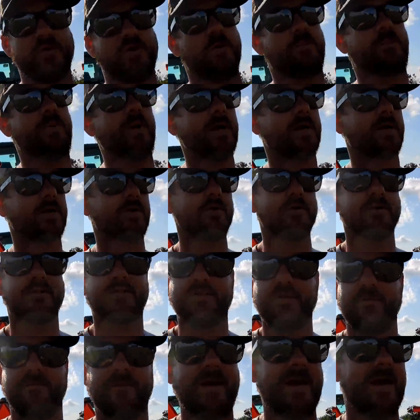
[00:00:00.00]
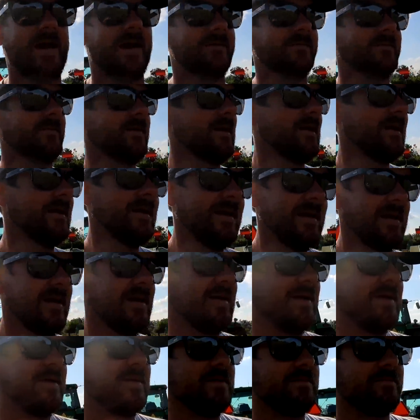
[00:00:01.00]
on your pickers. You've got
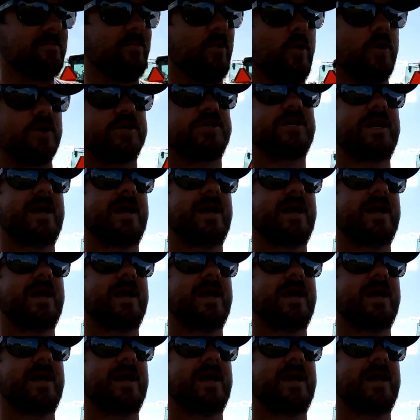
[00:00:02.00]
more